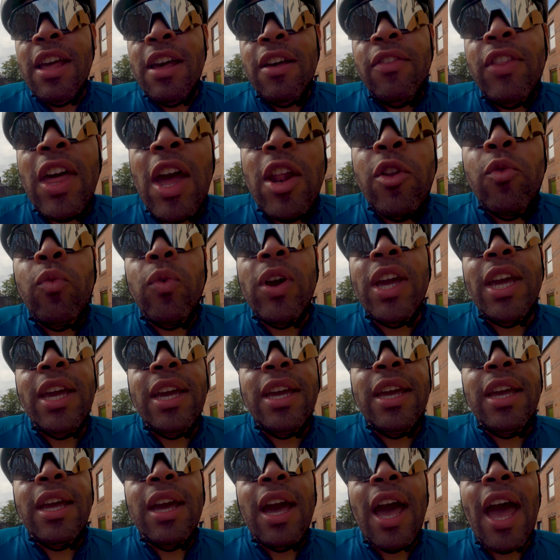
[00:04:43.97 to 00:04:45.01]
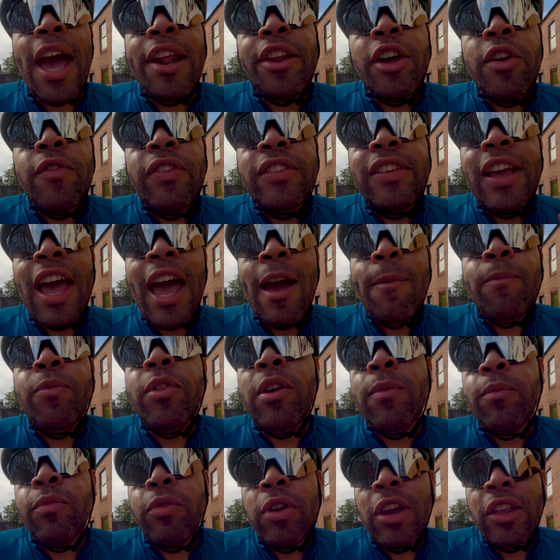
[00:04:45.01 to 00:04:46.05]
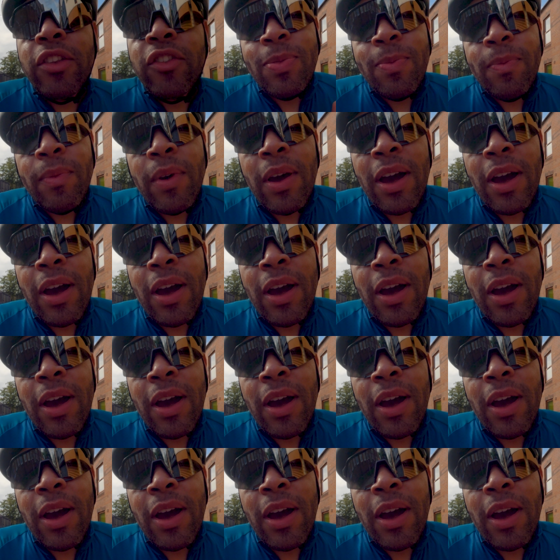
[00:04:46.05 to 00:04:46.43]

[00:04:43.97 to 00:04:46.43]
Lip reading: Then we head over to Hebden Bridge,